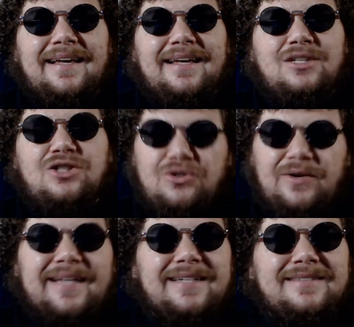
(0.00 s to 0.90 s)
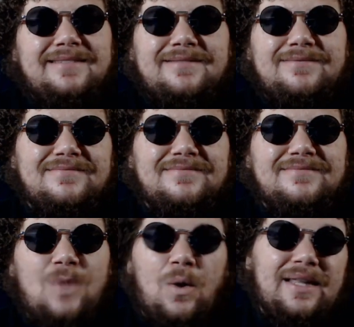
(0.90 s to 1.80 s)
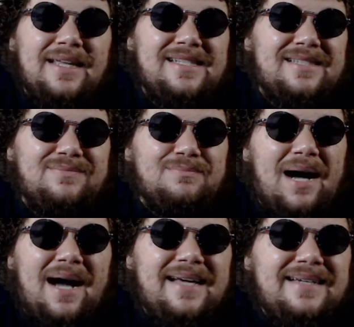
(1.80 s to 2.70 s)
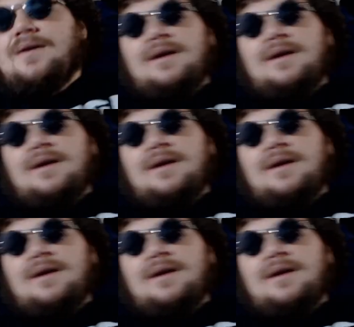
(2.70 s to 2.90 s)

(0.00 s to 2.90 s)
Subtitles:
straight, or at least bi.